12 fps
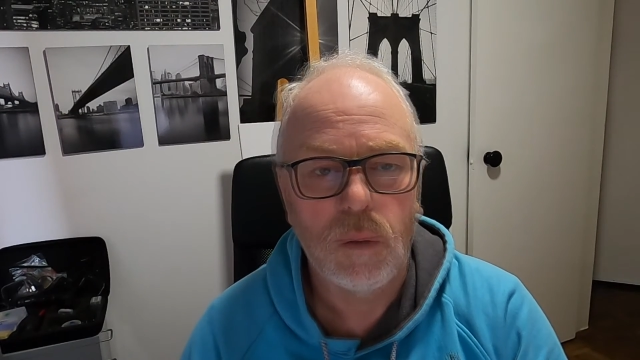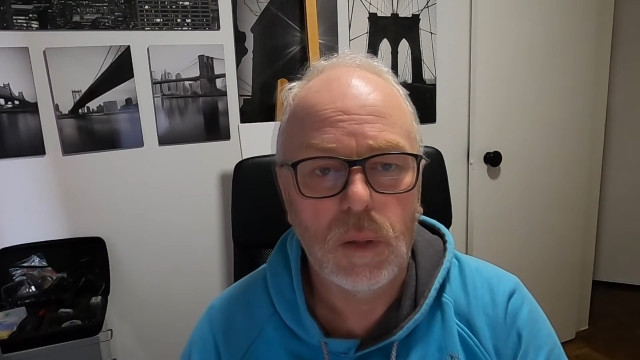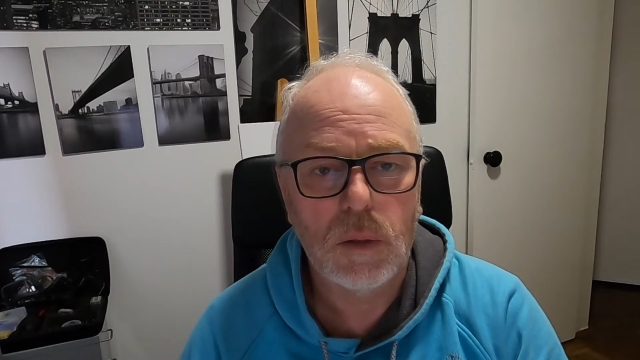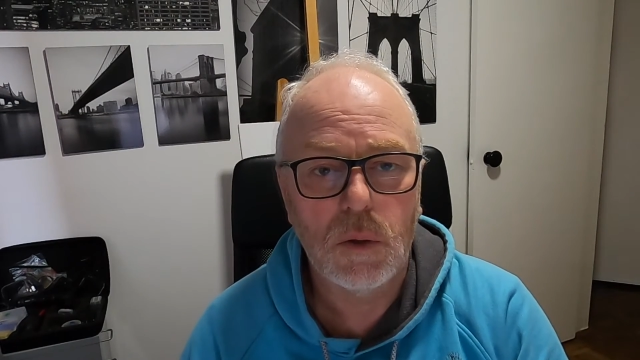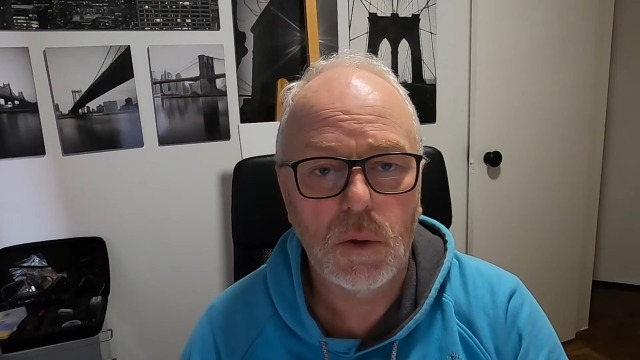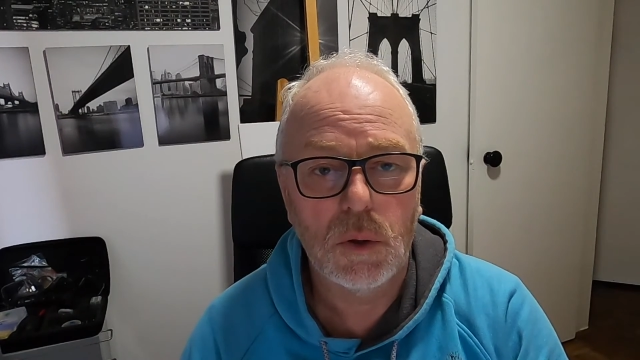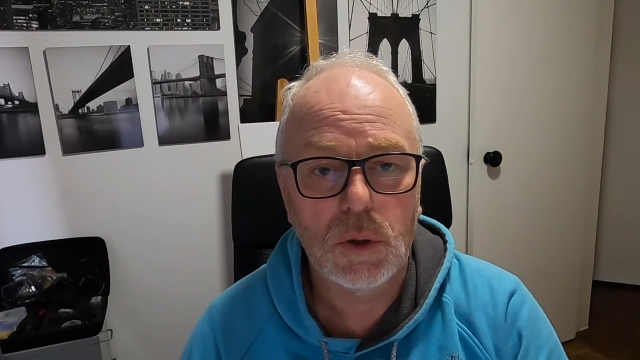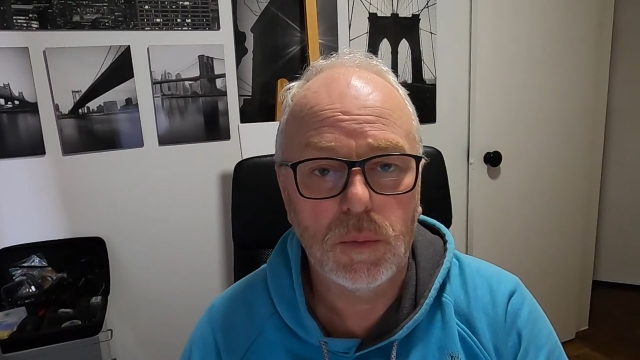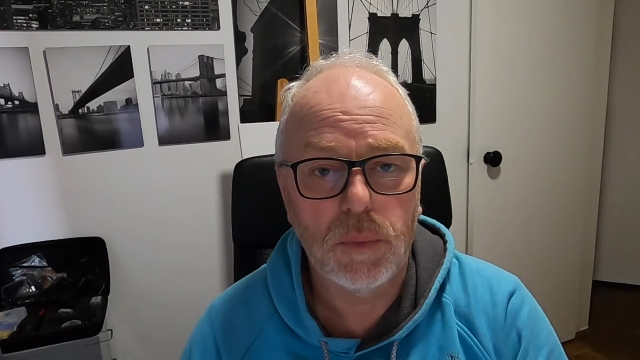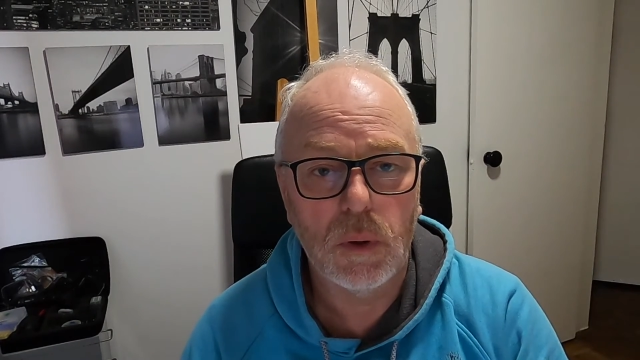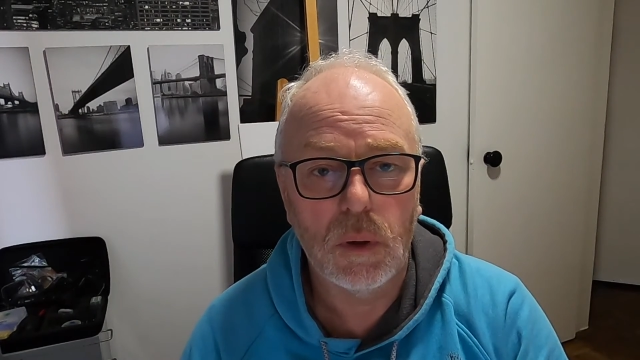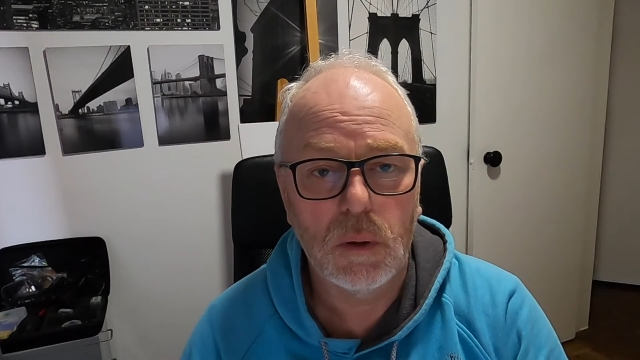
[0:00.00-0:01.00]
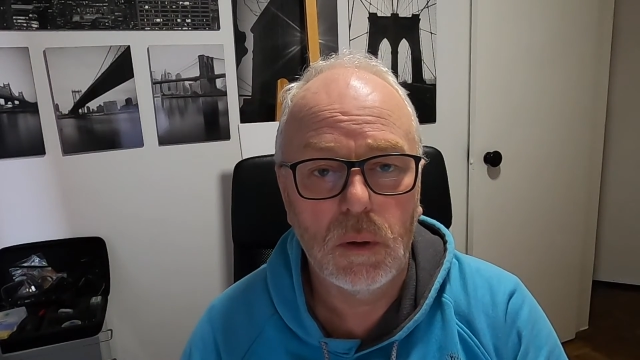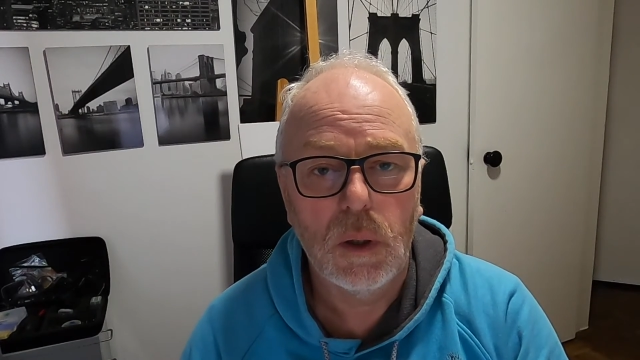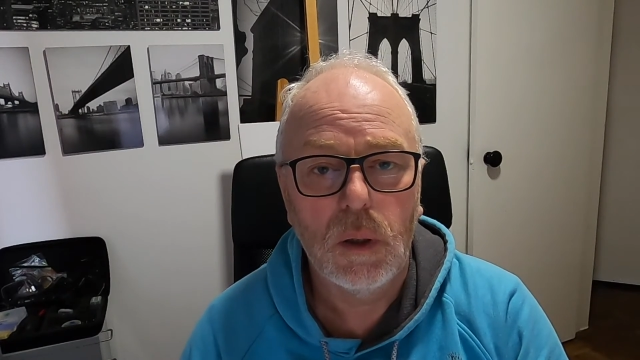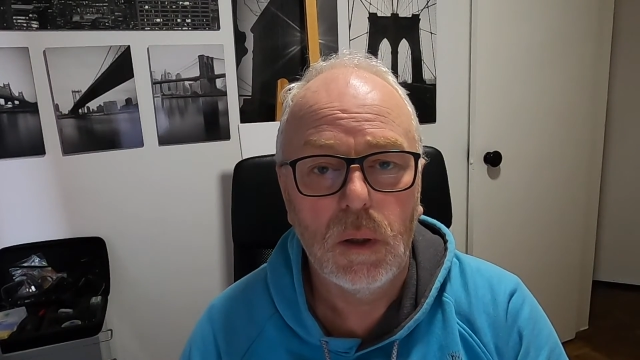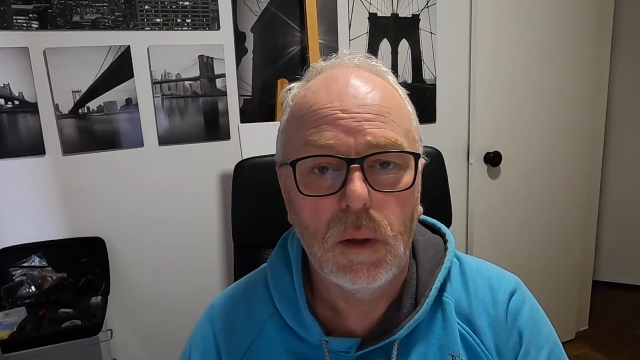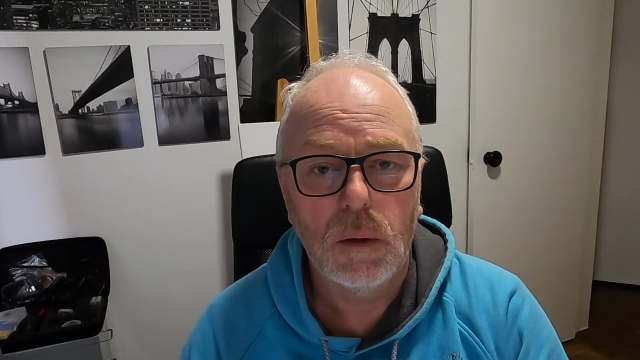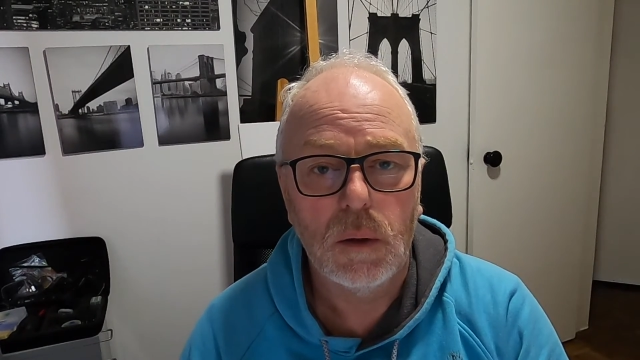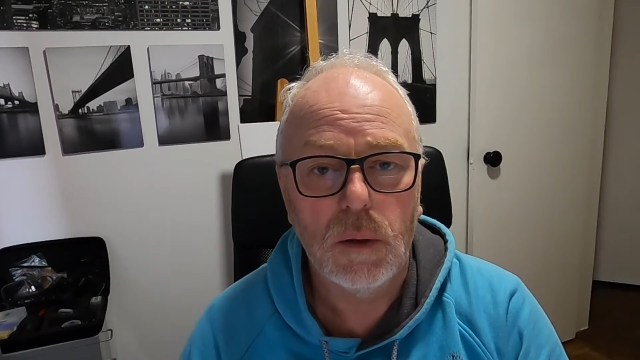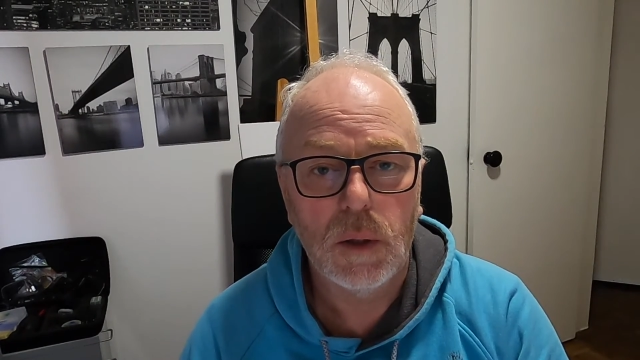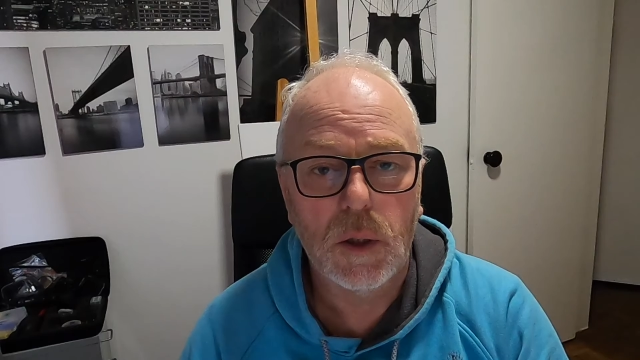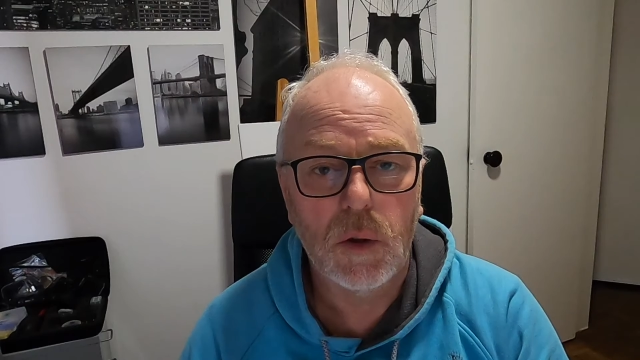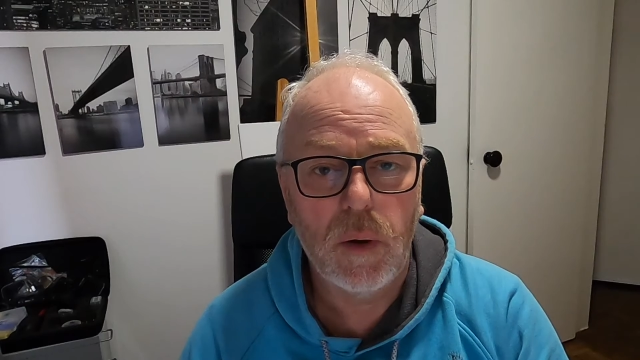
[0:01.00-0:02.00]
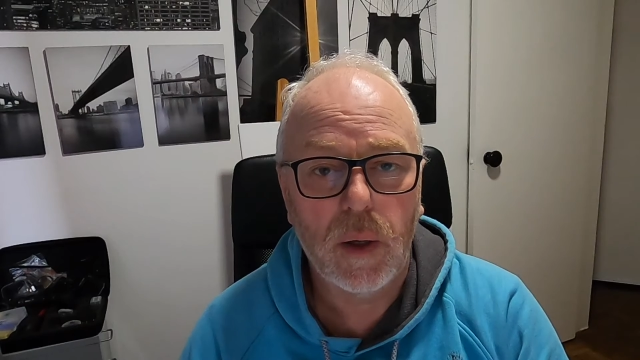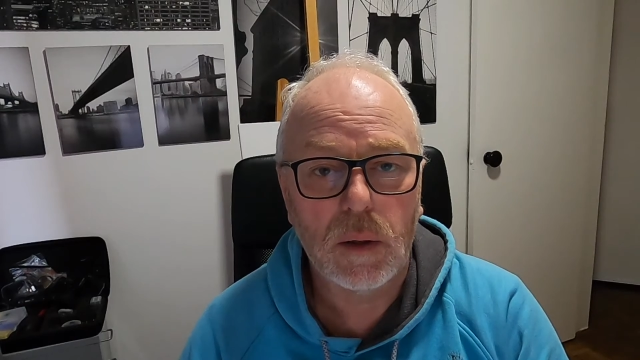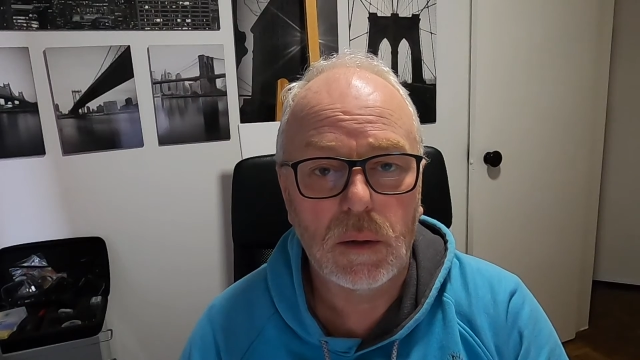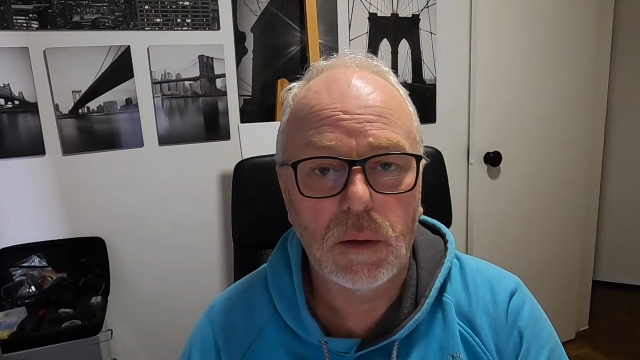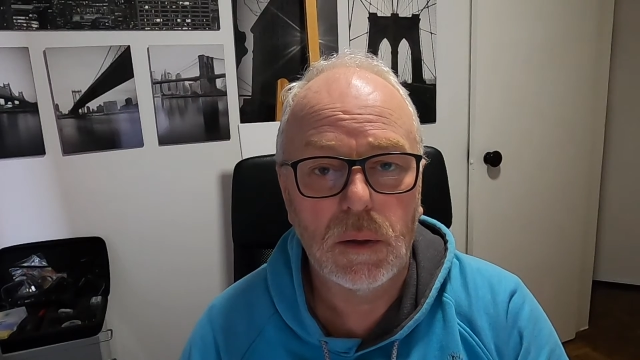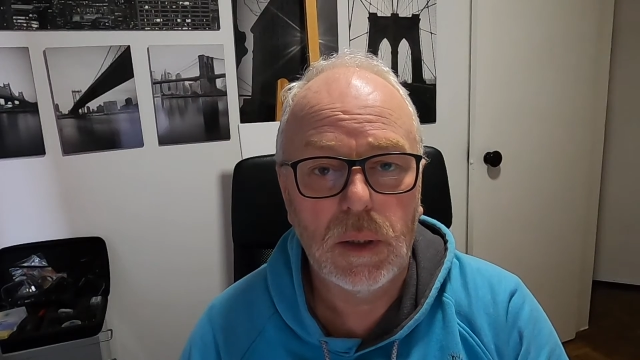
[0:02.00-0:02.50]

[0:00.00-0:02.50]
It's notable that the correct